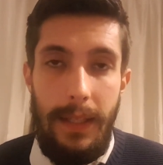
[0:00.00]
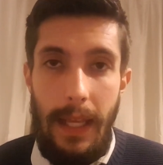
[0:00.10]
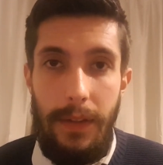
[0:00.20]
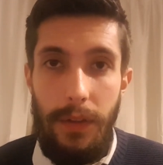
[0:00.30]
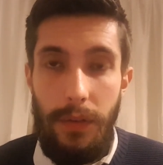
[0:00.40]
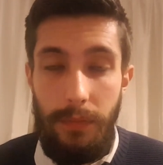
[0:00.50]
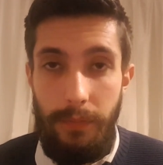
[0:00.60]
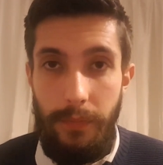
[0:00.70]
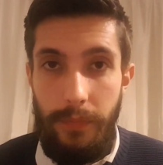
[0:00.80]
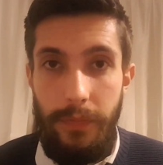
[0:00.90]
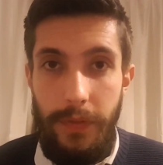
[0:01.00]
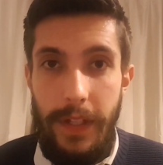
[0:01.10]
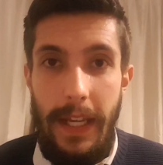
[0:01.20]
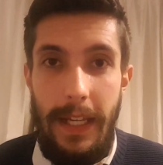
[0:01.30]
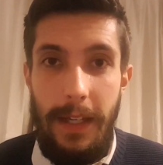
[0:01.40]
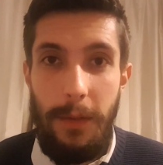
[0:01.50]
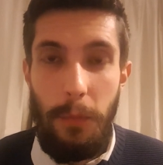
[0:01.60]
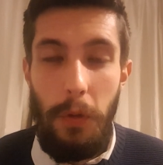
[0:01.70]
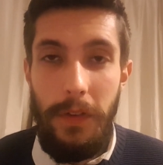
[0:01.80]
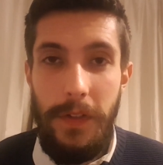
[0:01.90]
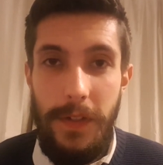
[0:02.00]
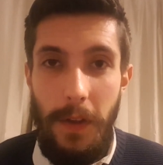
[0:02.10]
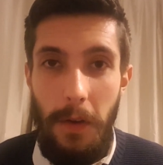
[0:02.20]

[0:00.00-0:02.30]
then the once